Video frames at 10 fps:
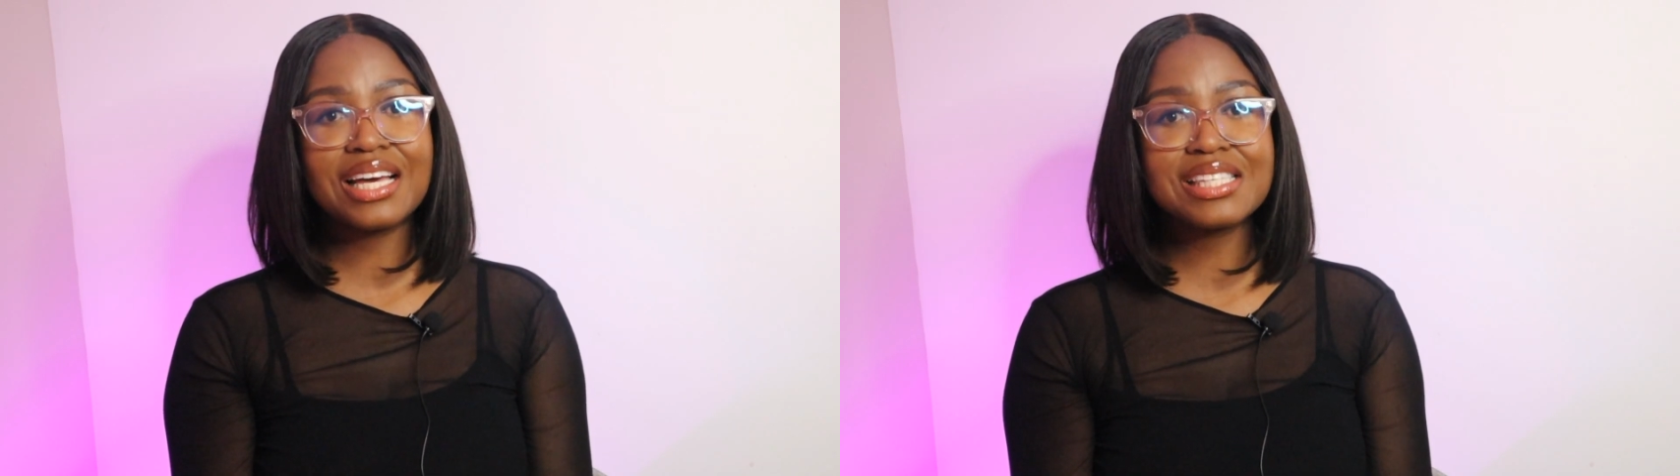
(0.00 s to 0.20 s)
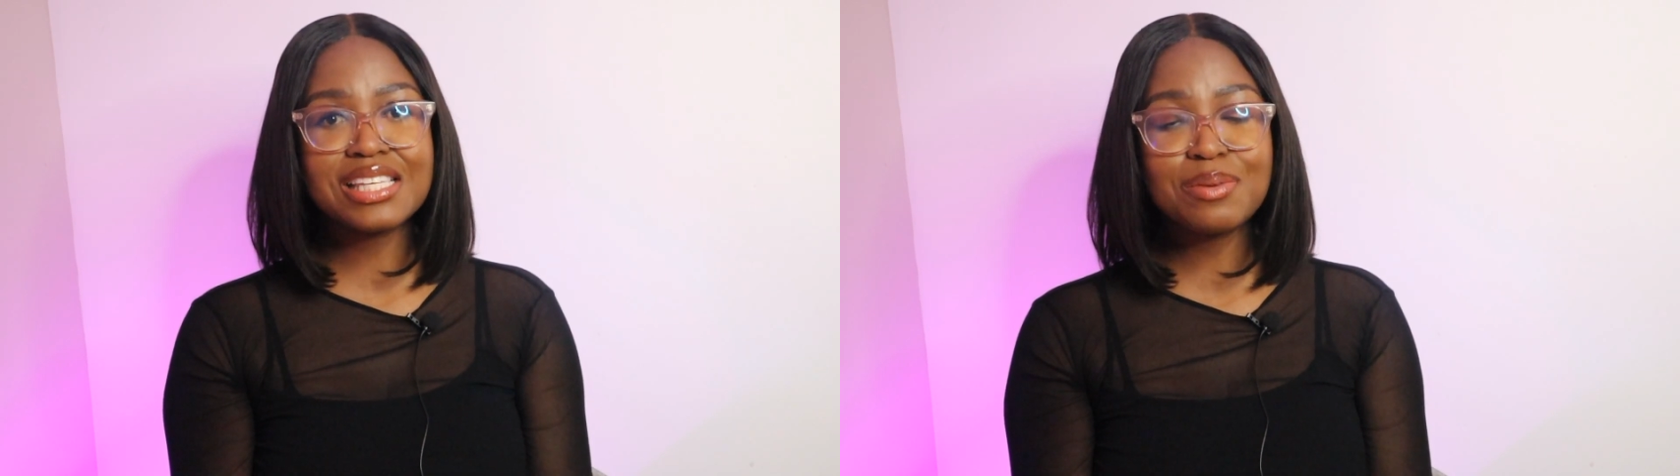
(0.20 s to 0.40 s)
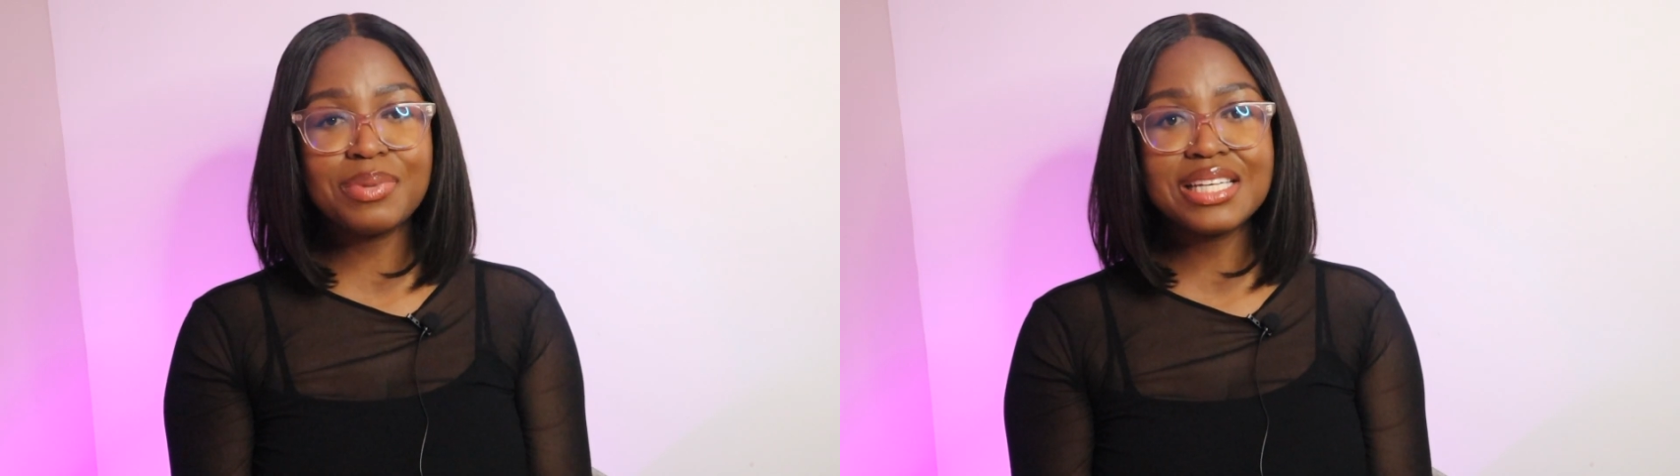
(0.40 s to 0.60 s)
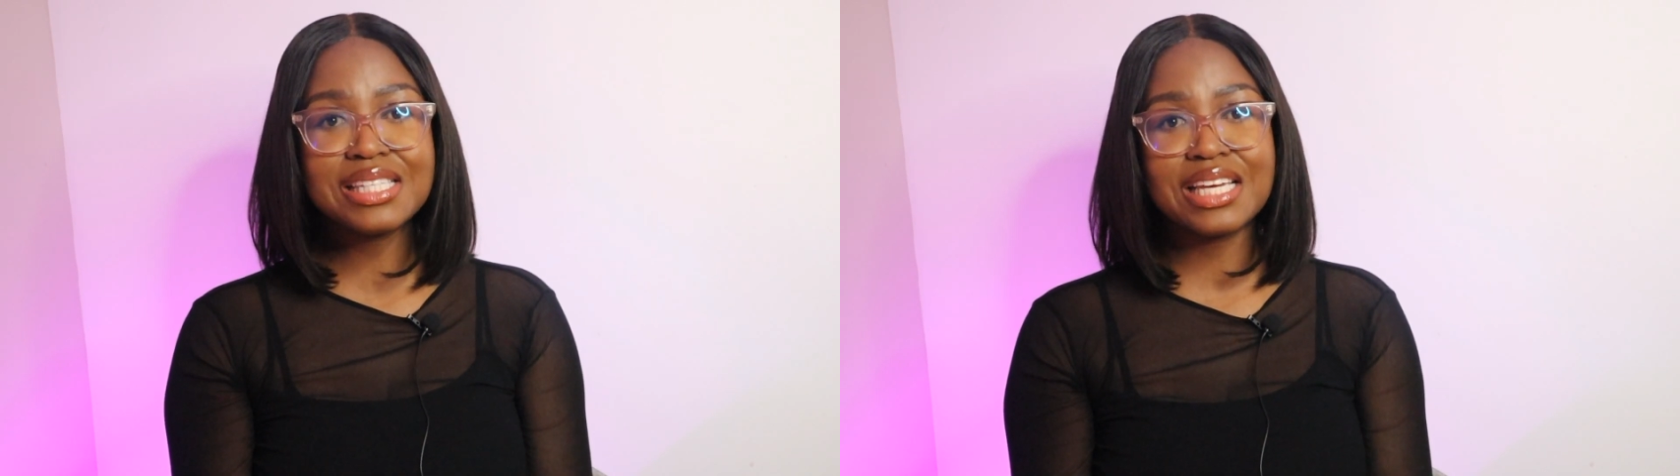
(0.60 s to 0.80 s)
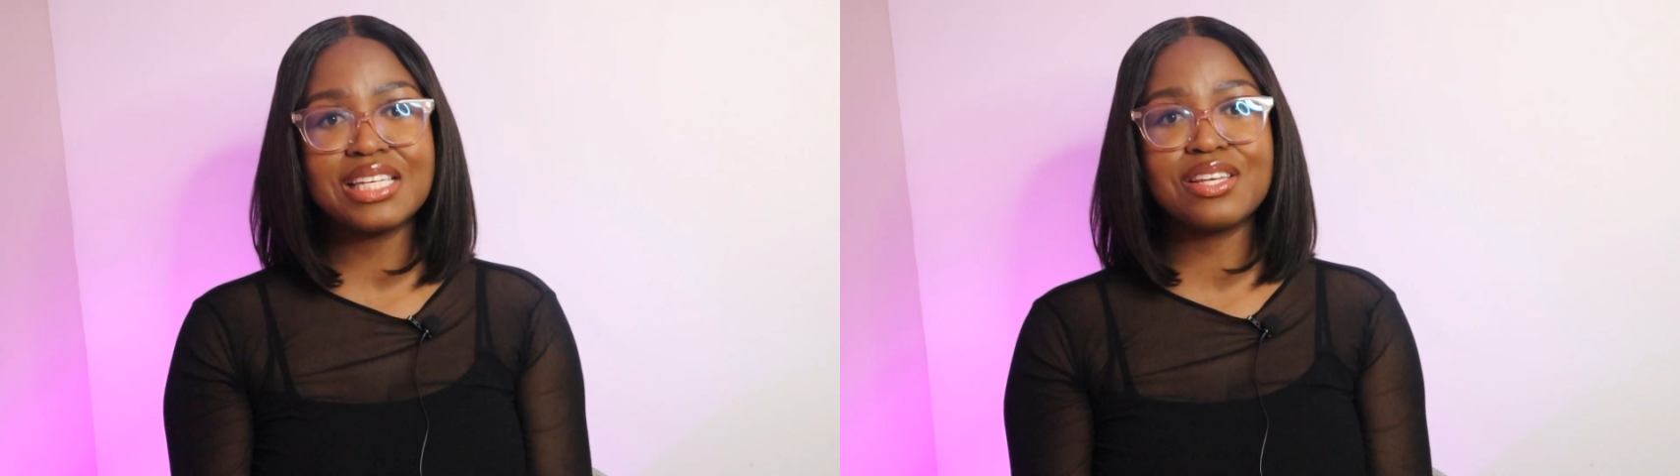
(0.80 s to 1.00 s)

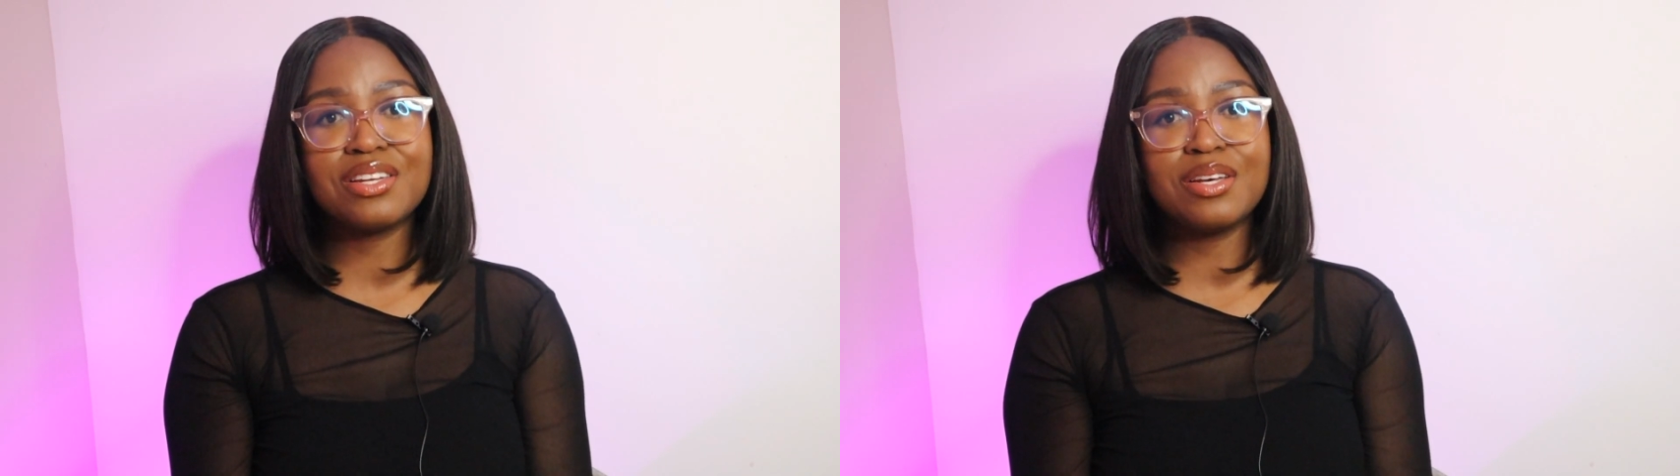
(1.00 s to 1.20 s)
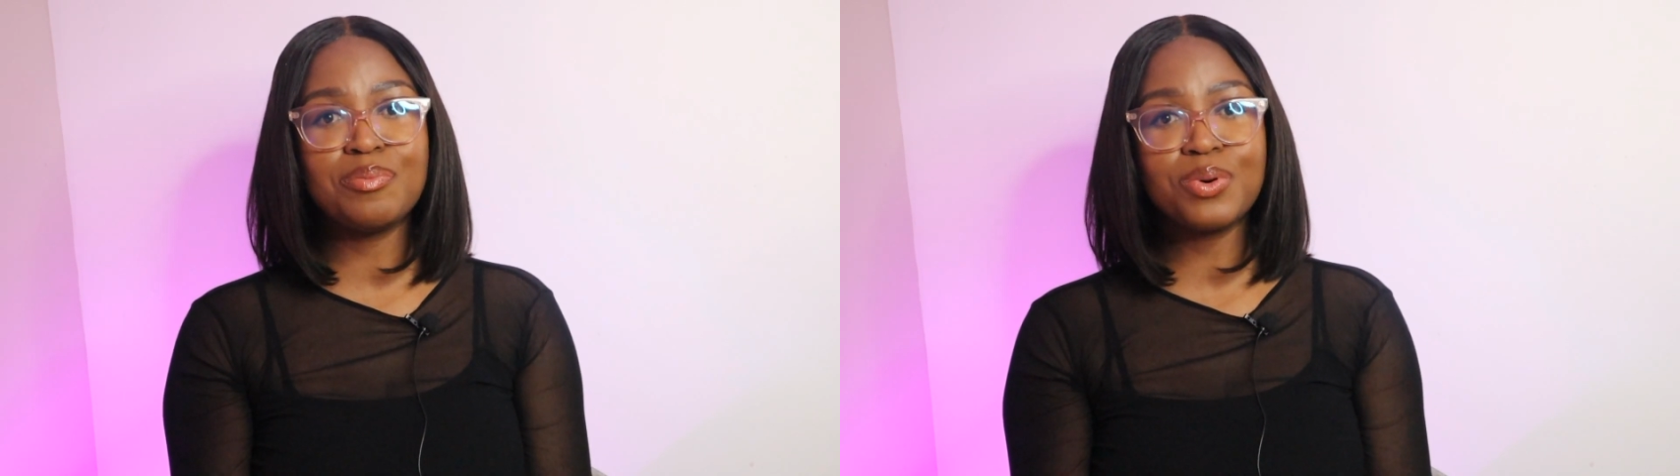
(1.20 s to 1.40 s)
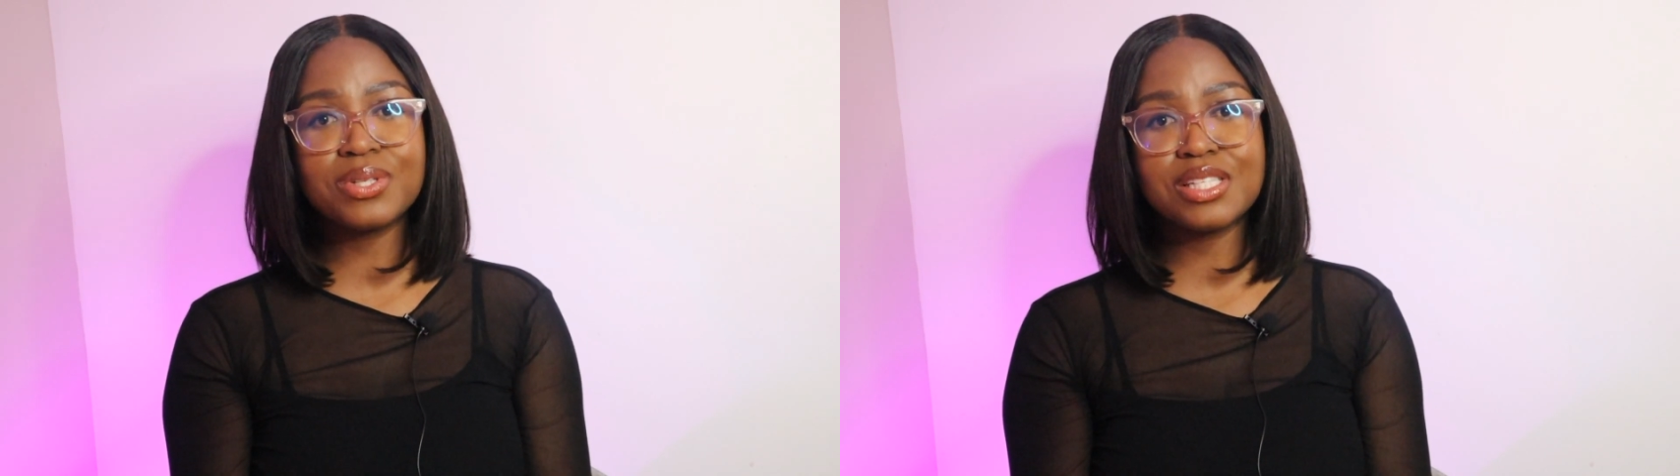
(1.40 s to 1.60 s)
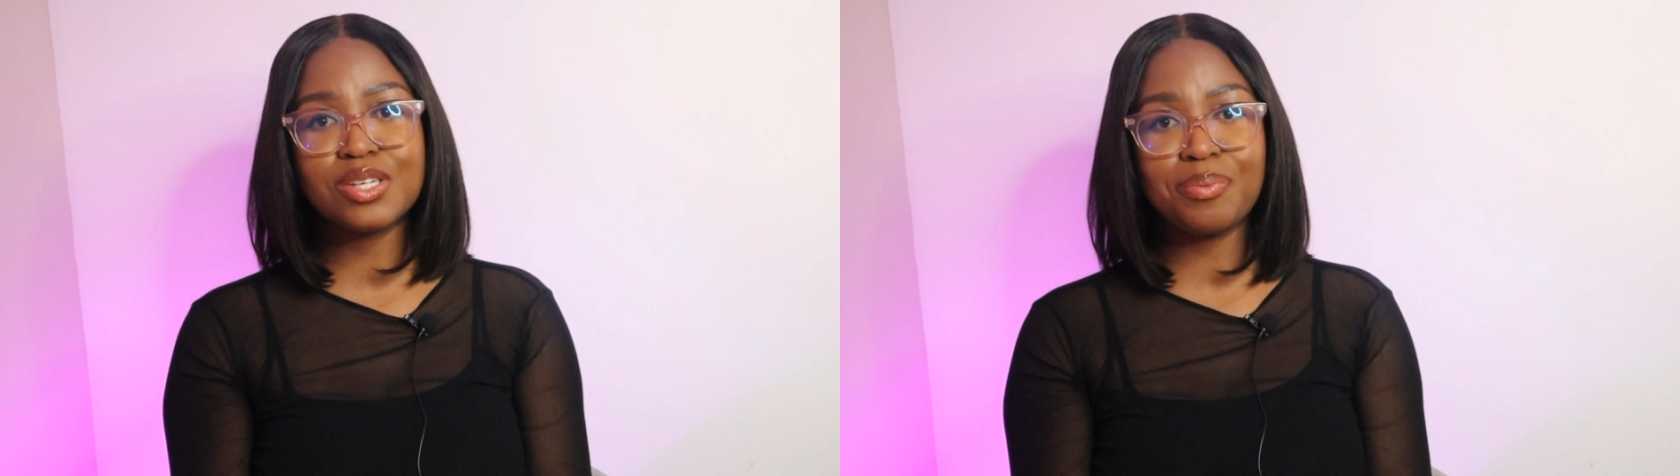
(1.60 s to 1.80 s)
Accessibility is an important